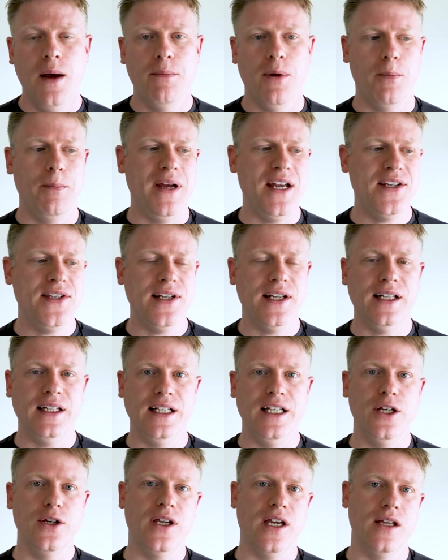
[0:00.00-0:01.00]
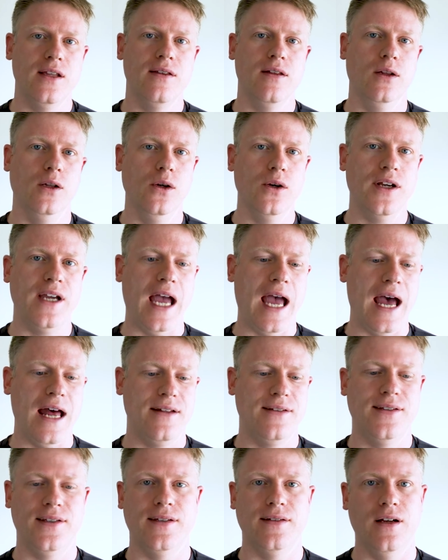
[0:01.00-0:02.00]
But basically you can look
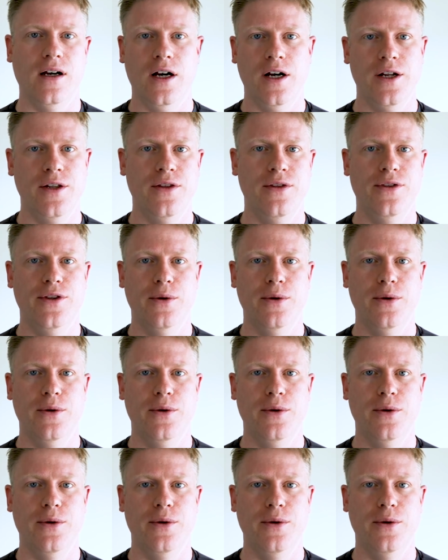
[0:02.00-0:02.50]
at uh,